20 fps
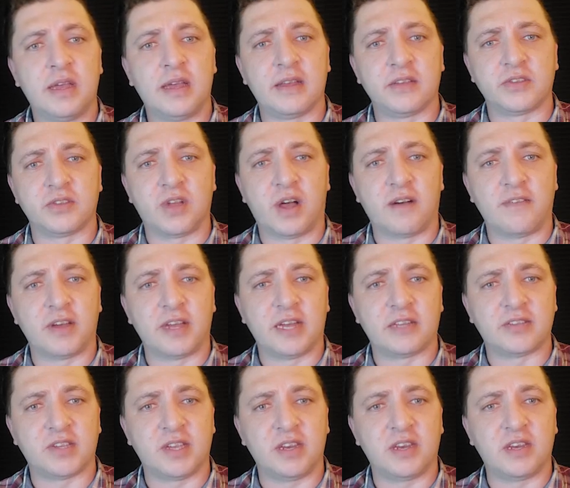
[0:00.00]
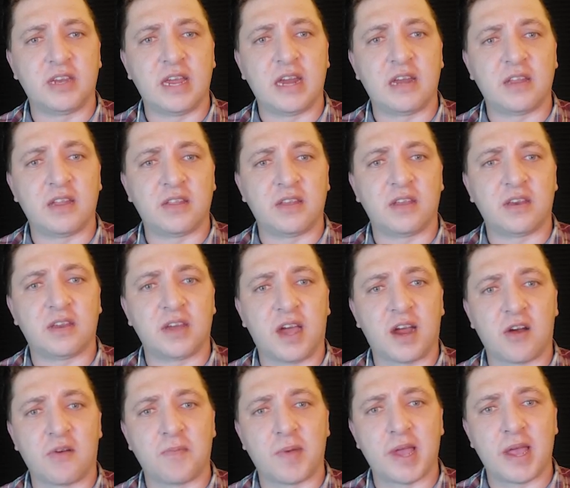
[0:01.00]
as lava has inundated the
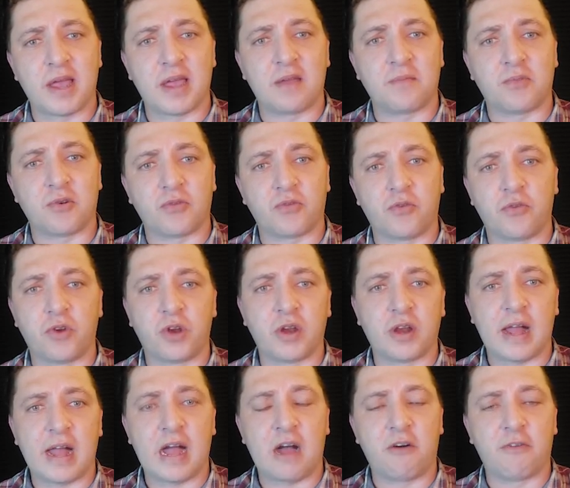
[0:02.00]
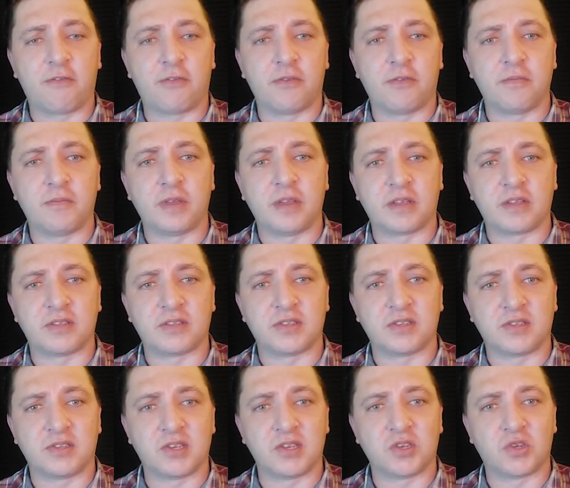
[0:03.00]
entire bay and protruded out from the
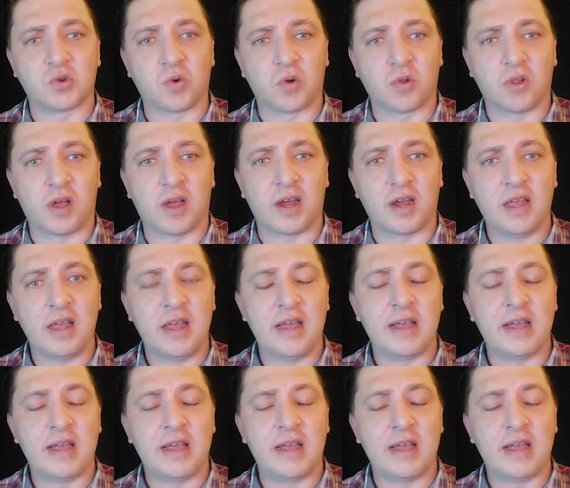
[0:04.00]
existing shoreline